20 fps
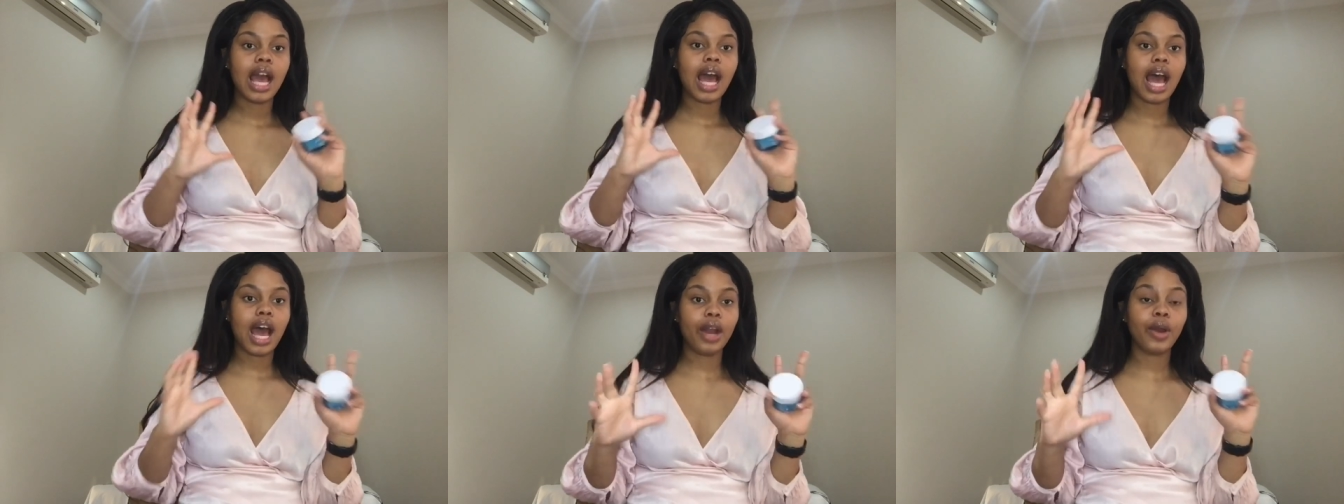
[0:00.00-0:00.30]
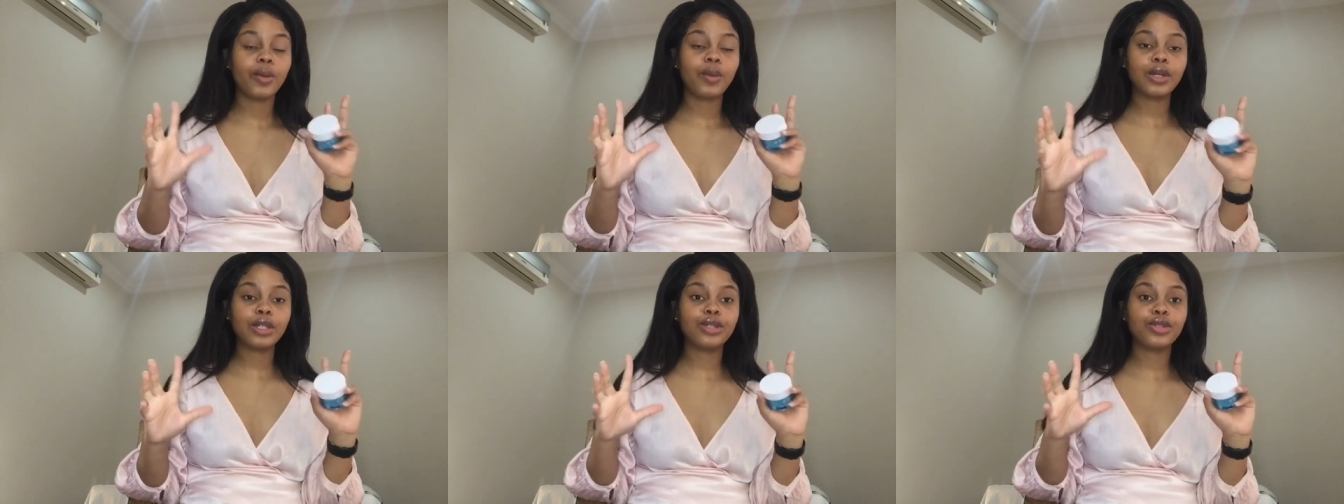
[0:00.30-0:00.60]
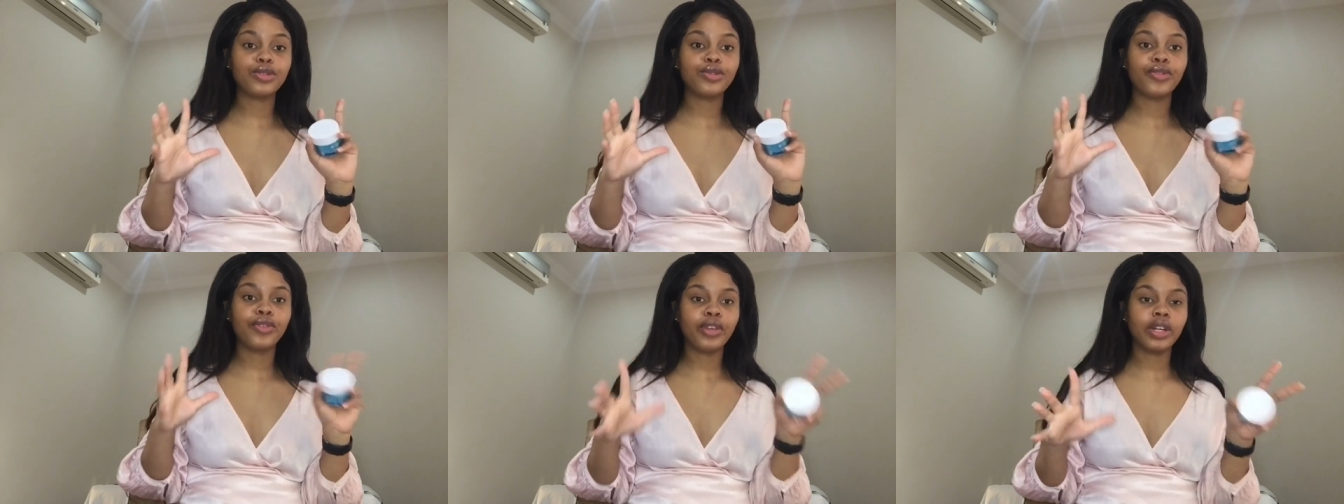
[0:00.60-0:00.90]
I don't want
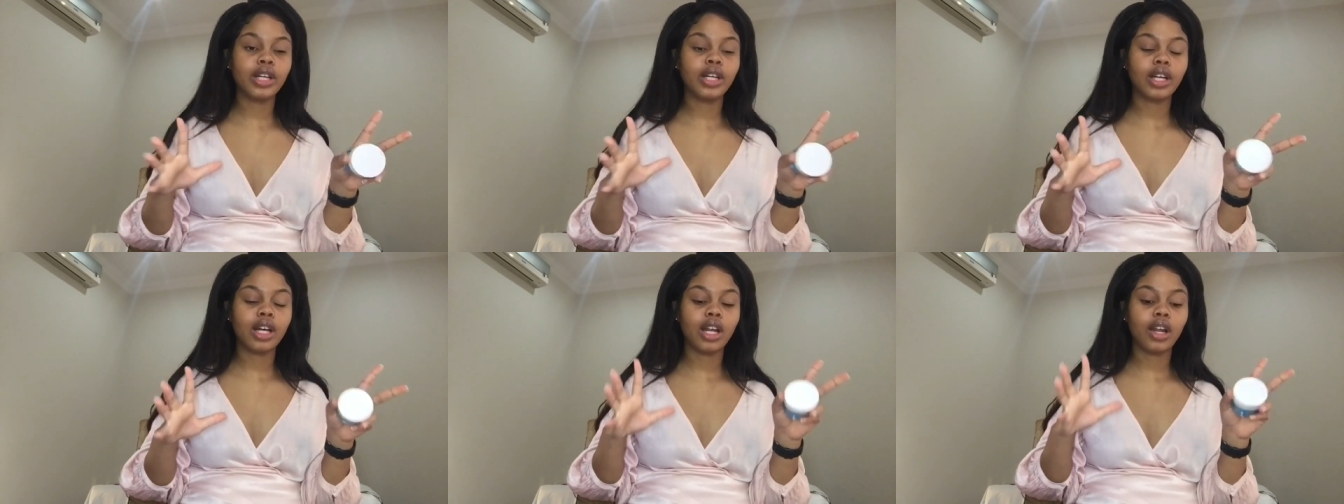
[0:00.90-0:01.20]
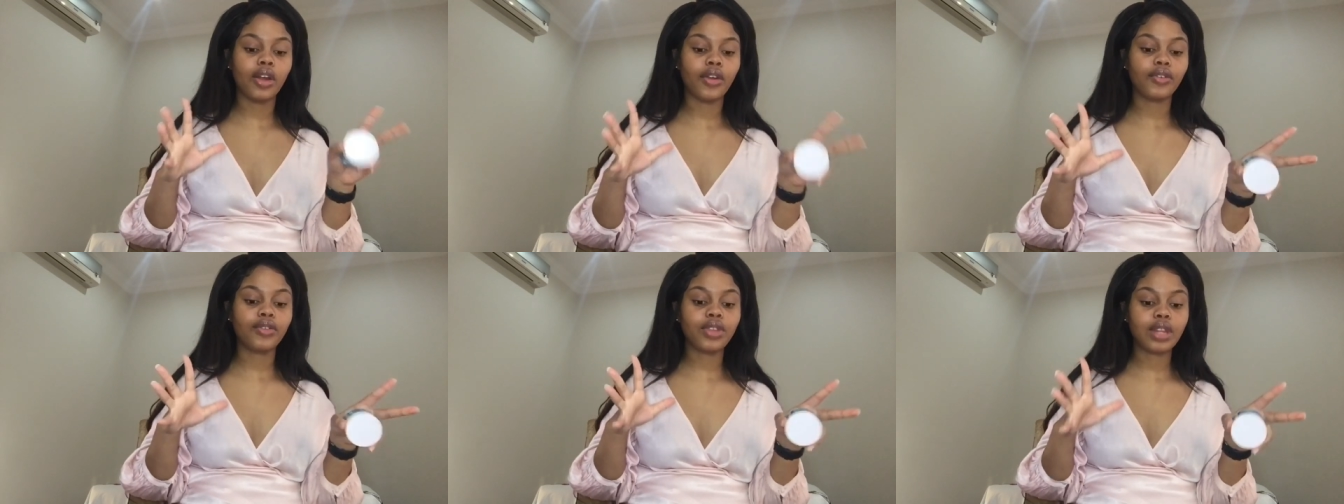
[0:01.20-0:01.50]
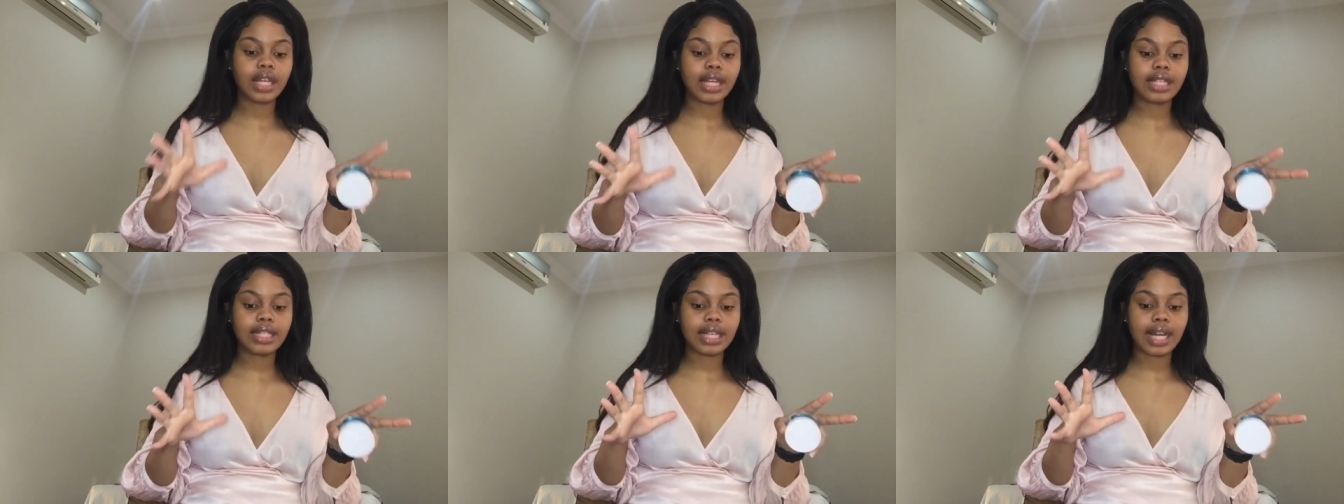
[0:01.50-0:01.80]
to feel a lot of
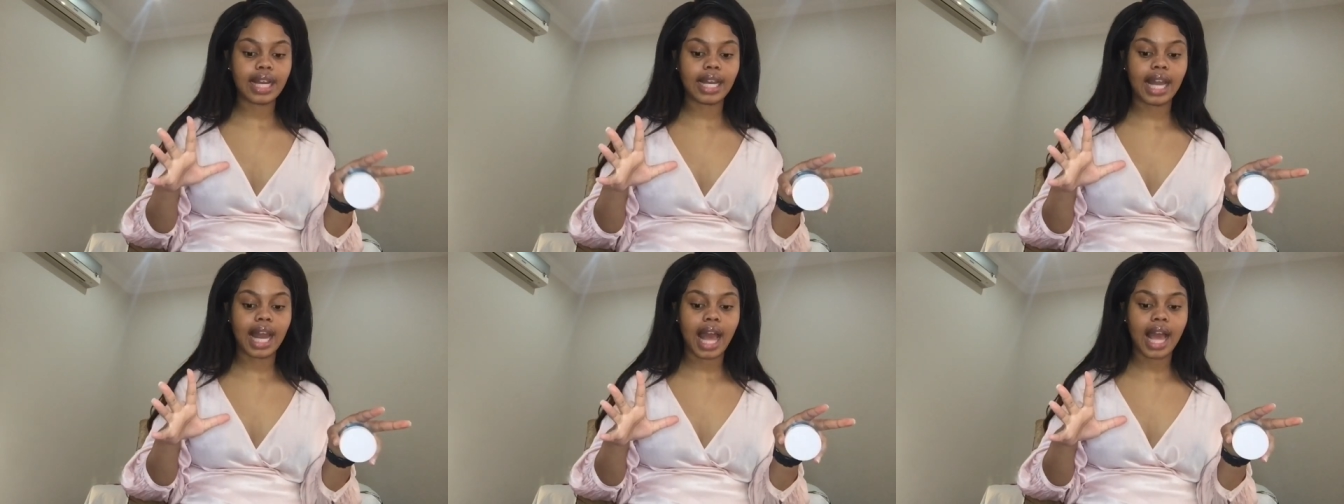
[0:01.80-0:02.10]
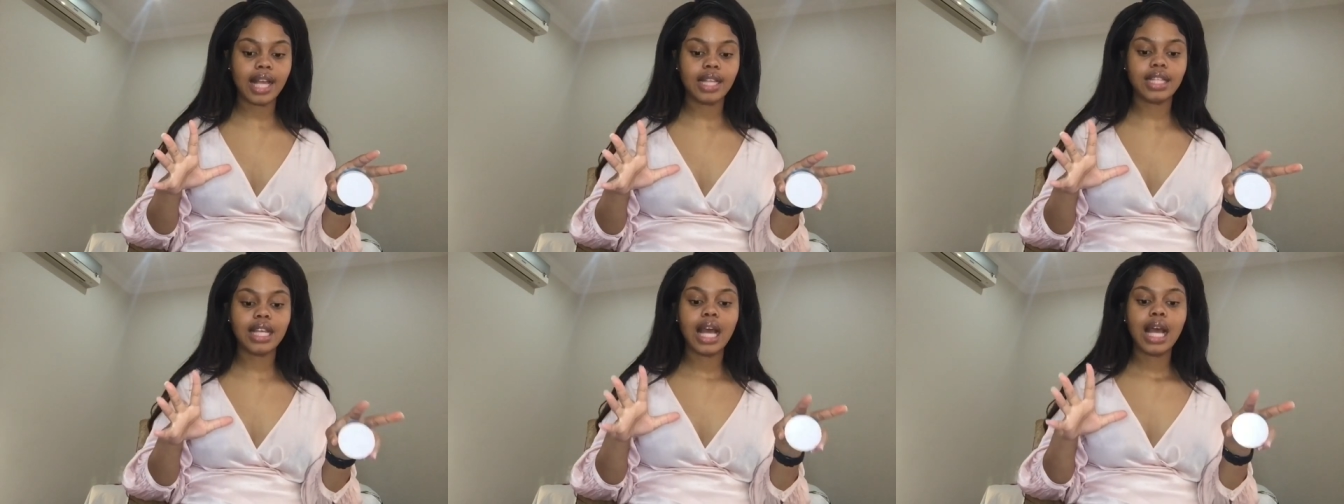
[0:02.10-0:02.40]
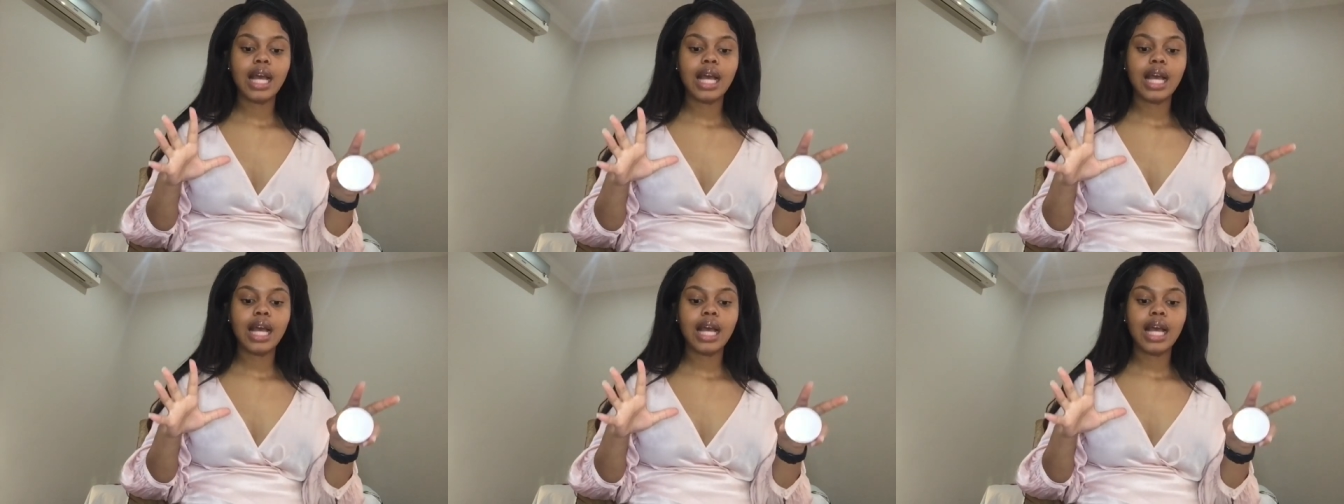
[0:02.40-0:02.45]
things at night.